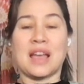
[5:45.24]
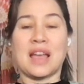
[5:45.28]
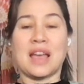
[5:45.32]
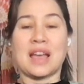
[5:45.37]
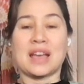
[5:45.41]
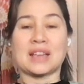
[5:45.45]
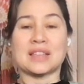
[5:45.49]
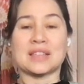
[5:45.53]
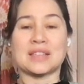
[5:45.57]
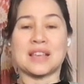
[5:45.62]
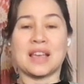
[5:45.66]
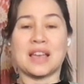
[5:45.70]

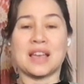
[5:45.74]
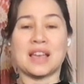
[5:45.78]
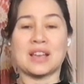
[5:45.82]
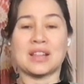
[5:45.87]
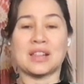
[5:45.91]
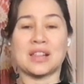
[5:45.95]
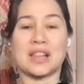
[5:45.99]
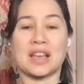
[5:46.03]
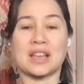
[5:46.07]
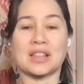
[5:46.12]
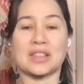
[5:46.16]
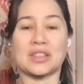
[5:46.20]

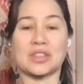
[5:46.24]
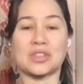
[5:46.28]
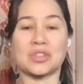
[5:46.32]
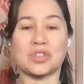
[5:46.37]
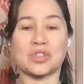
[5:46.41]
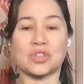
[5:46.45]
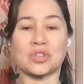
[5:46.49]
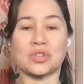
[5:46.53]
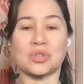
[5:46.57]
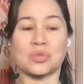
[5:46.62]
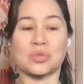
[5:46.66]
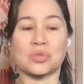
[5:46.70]
Exhale, let the
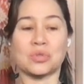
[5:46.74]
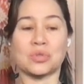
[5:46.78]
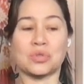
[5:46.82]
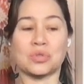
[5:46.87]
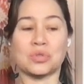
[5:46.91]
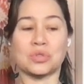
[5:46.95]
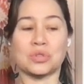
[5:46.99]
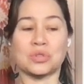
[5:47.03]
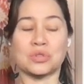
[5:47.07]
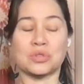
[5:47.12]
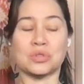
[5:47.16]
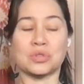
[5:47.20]

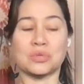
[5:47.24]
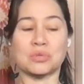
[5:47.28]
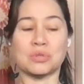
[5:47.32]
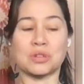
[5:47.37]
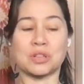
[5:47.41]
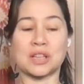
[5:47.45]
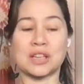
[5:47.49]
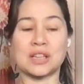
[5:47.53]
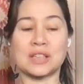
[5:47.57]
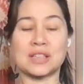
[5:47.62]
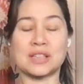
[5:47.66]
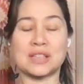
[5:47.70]
shoulders
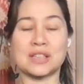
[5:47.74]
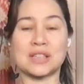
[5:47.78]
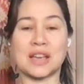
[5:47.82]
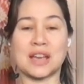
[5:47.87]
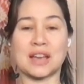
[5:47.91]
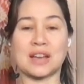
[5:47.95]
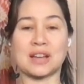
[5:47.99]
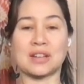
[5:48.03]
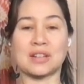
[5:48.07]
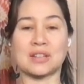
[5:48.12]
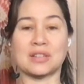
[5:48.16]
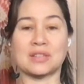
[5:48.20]
release
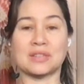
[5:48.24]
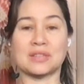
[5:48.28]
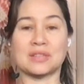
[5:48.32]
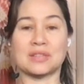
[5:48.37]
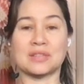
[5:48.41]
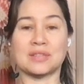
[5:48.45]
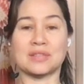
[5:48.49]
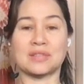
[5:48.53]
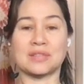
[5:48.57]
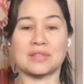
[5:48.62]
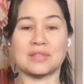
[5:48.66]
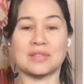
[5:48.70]
down.
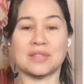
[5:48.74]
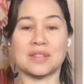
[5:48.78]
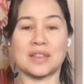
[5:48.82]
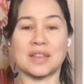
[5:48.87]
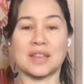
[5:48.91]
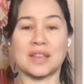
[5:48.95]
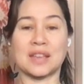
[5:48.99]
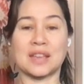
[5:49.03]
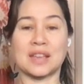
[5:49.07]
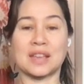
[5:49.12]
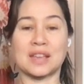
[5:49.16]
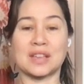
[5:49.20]

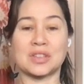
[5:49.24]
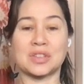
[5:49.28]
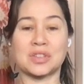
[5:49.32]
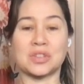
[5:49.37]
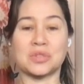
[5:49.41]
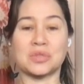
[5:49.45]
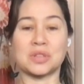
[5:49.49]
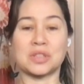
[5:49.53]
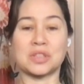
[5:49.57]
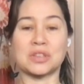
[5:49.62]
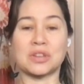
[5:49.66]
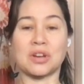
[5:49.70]

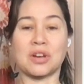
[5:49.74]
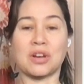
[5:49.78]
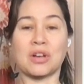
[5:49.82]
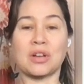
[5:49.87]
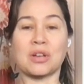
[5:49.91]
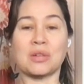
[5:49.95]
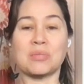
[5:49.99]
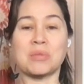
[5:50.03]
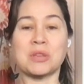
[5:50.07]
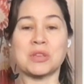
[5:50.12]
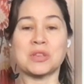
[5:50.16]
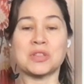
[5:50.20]
So it's
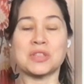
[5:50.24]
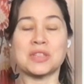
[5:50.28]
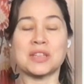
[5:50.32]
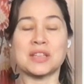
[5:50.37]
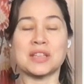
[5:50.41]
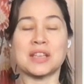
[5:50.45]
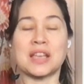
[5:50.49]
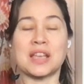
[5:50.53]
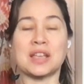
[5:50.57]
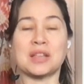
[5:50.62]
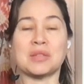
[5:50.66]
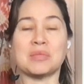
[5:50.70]
almost
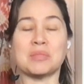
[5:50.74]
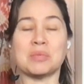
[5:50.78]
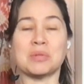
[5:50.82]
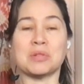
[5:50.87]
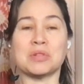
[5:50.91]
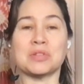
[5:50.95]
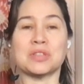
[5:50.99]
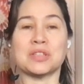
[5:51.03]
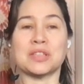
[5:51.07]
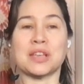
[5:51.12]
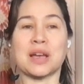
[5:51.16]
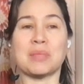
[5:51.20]
an
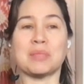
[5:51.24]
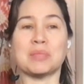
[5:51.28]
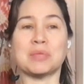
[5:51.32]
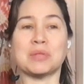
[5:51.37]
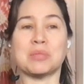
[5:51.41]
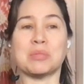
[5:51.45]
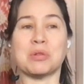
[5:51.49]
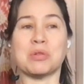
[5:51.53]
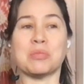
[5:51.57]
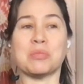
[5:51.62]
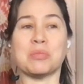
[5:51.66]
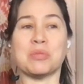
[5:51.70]

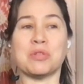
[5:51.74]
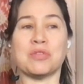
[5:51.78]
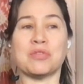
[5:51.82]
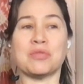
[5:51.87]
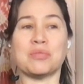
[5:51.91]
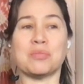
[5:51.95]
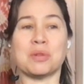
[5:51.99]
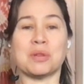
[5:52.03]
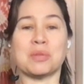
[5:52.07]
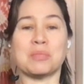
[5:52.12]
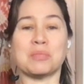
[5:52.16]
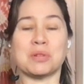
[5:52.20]
imperceptible
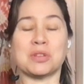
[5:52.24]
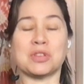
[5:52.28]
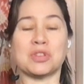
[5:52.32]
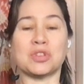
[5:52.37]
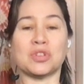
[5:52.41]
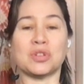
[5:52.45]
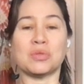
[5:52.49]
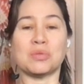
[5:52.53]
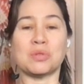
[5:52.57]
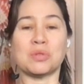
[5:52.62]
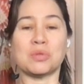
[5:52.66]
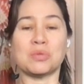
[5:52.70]
movement,
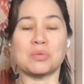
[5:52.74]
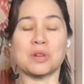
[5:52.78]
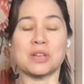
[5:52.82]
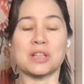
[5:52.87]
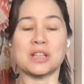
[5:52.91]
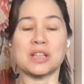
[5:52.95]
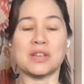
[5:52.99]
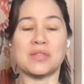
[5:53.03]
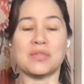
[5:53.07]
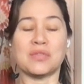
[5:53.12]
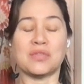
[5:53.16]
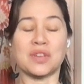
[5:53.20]
but you will
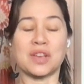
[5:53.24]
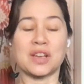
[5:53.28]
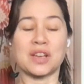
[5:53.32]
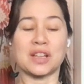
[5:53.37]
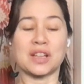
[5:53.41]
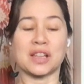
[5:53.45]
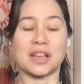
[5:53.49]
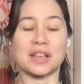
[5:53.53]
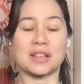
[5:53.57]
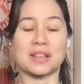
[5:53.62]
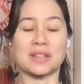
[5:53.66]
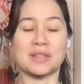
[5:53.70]
really
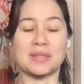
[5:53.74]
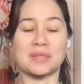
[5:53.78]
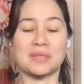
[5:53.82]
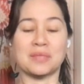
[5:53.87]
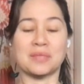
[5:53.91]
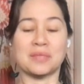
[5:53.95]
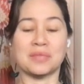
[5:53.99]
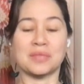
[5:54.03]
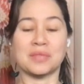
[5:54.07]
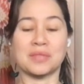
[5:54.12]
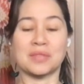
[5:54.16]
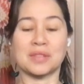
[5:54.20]
feel it.
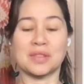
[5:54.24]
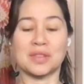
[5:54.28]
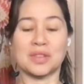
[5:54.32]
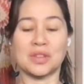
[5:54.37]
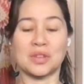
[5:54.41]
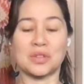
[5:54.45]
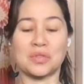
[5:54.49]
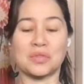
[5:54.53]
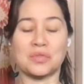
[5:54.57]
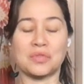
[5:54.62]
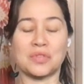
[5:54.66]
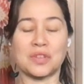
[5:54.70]

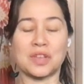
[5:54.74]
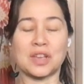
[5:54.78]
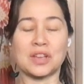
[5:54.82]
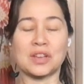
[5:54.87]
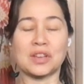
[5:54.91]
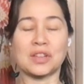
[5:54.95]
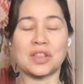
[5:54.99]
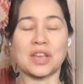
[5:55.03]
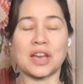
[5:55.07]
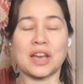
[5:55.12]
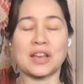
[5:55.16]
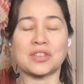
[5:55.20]
You'll
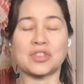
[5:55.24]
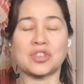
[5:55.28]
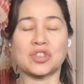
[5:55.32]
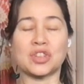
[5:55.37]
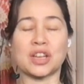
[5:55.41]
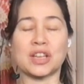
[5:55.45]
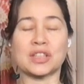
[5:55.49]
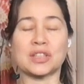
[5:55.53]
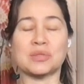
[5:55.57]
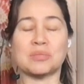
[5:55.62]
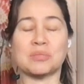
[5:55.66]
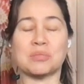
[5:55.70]
feel that
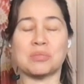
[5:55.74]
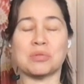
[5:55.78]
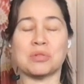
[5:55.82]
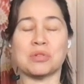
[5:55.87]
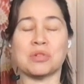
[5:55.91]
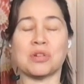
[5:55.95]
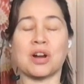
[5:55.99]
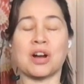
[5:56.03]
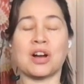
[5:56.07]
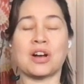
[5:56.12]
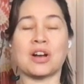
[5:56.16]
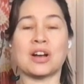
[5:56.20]
chest
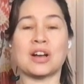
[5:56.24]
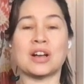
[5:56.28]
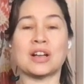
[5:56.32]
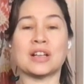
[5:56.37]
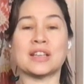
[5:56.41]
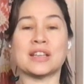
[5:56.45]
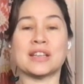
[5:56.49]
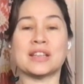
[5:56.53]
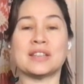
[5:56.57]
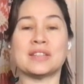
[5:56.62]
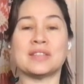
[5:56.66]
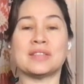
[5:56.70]

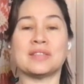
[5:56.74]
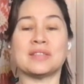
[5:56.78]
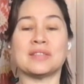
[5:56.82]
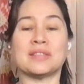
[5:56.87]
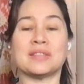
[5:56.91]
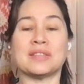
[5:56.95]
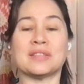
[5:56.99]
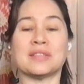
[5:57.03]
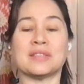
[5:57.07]
broaden.